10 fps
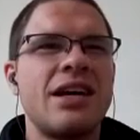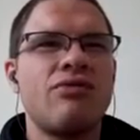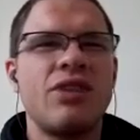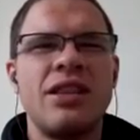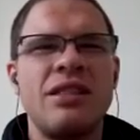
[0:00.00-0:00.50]

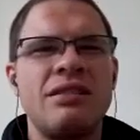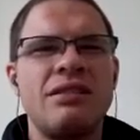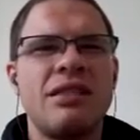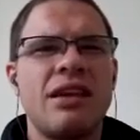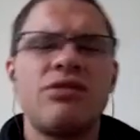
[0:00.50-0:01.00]
run
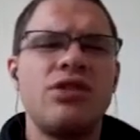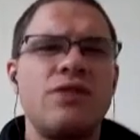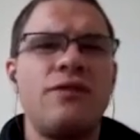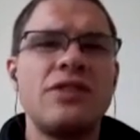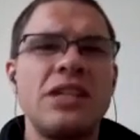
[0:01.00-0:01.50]
like
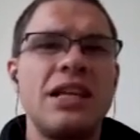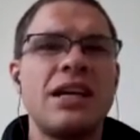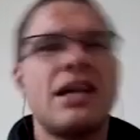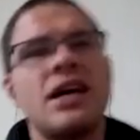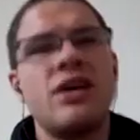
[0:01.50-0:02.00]
32:15 in
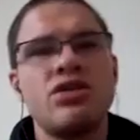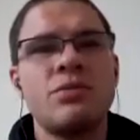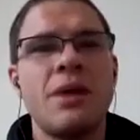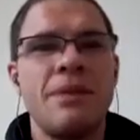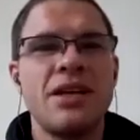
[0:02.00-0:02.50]
college with
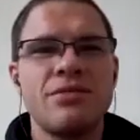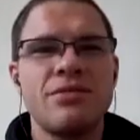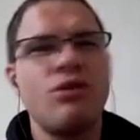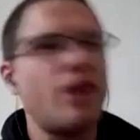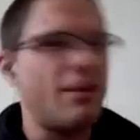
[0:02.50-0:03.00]
my best. I was
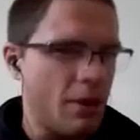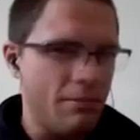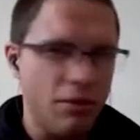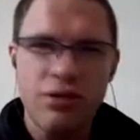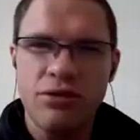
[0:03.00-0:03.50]
like, okay, I want to
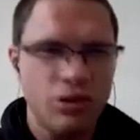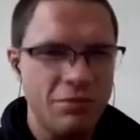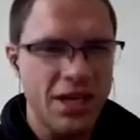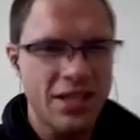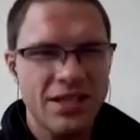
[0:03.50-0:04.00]
break 32
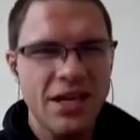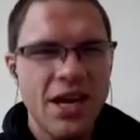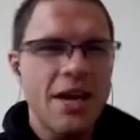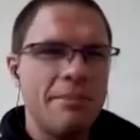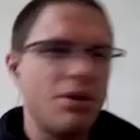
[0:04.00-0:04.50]
minutes,
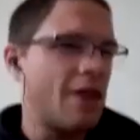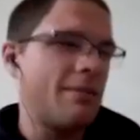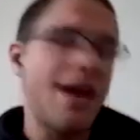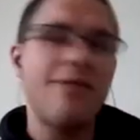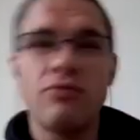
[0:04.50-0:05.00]
but I've been
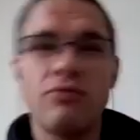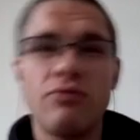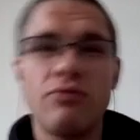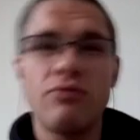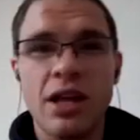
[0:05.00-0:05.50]
having a lot
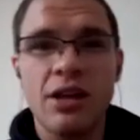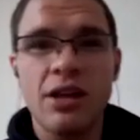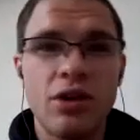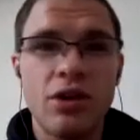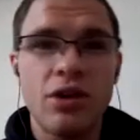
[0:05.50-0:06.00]
of good
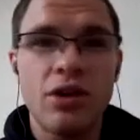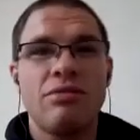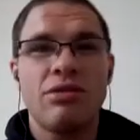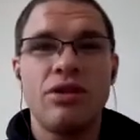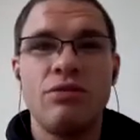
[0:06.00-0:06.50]
workouts,
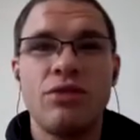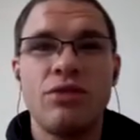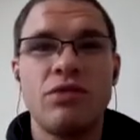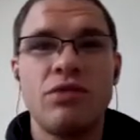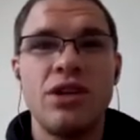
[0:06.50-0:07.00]
and yeah, I
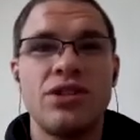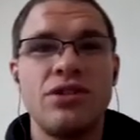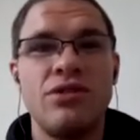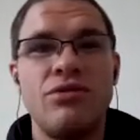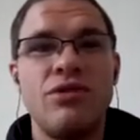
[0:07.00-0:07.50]
ran
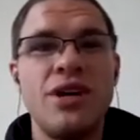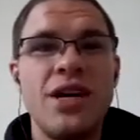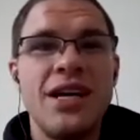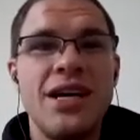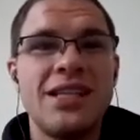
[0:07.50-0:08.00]

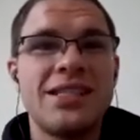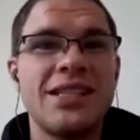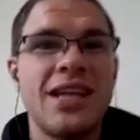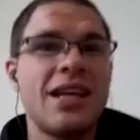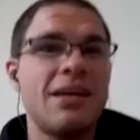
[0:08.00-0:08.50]
31:22.
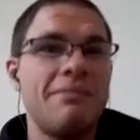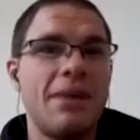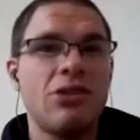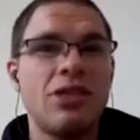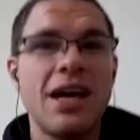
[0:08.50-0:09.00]
Ecstatic
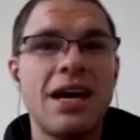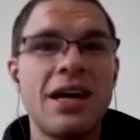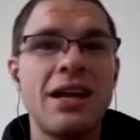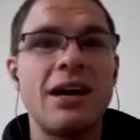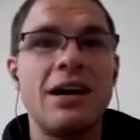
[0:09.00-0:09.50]
about
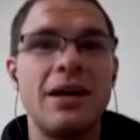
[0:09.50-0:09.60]
that.